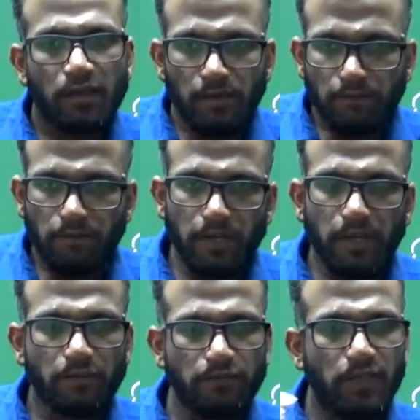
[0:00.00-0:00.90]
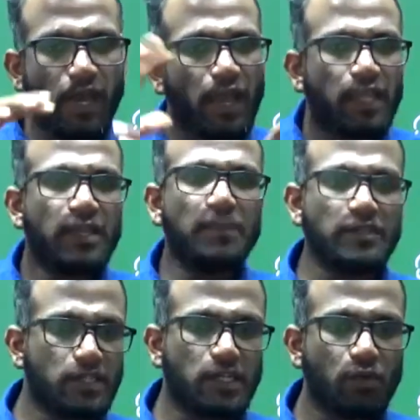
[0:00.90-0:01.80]
when if there are any
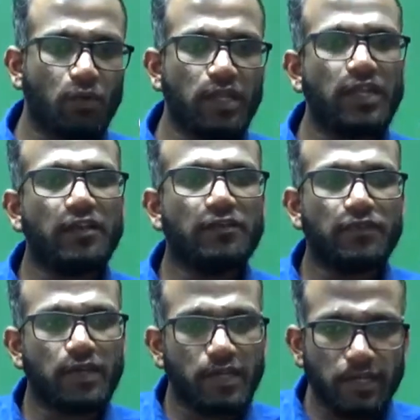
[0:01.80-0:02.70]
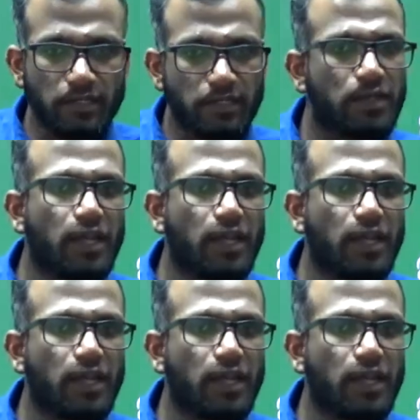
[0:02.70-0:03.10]
physical quantity, if we get